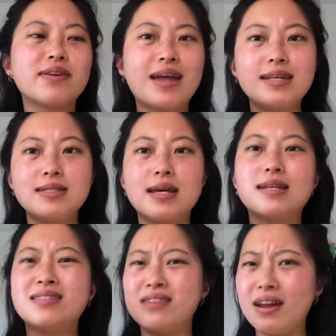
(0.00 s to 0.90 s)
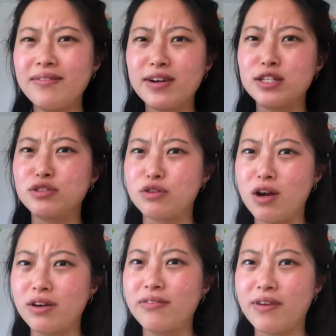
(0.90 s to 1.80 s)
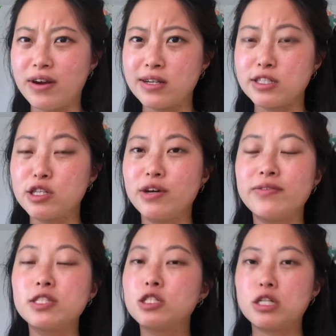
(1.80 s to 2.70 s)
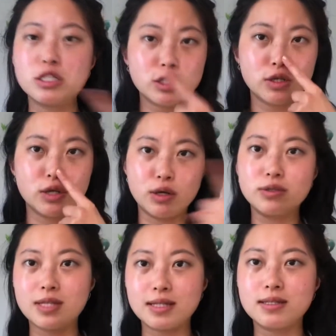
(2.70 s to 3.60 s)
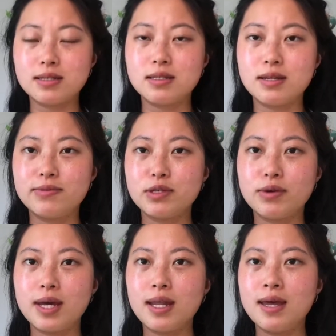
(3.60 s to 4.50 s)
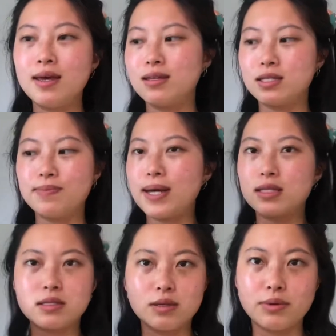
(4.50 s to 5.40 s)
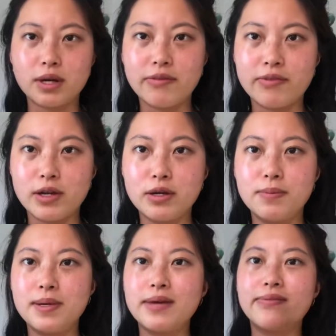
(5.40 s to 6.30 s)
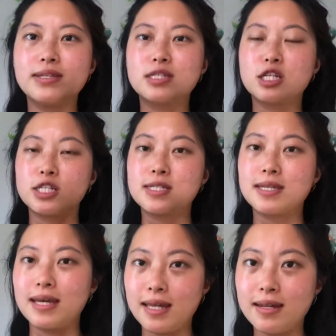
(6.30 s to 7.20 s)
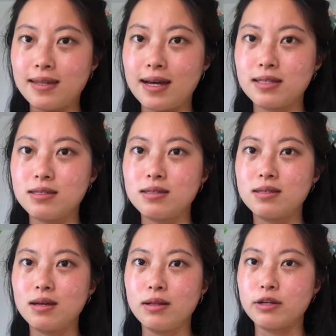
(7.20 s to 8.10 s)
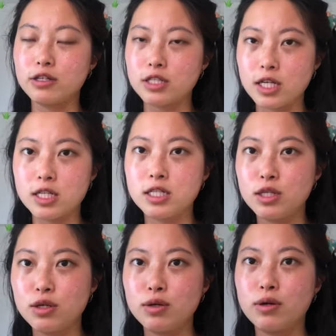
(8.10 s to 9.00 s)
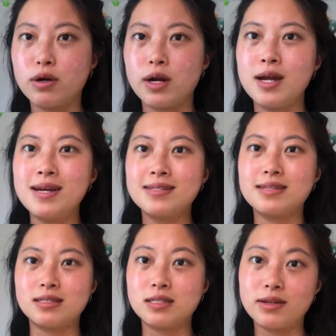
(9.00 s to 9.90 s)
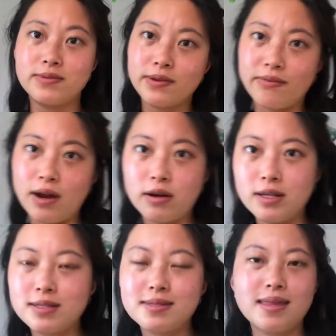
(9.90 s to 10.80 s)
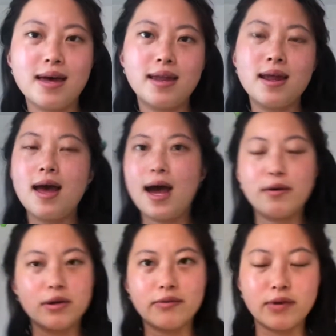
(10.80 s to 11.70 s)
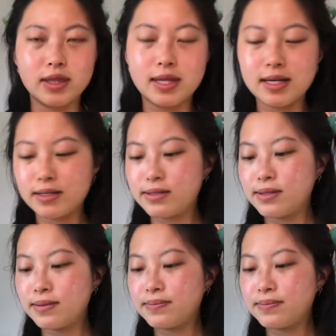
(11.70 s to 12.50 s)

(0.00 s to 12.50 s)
that said, it's not a very strong fragrance, so if it's just your nose that's sensitive to it, this might still work for you. But if it's your skin that's allergic to or sensitive to fragrance, then I would avoid this.